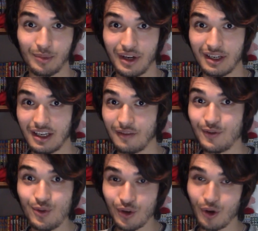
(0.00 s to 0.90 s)
but
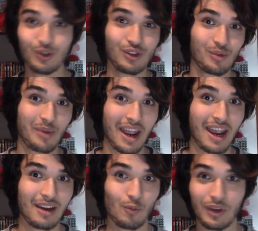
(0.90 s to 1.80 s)
if you go to
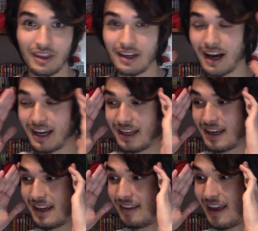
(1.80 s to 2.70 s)
Japan with the
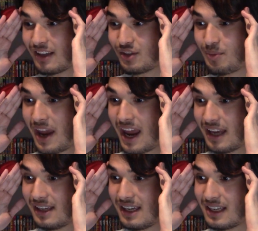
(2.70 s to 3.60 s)
idea that
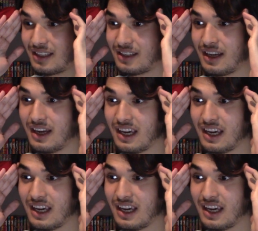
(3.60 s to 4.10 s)
Japan is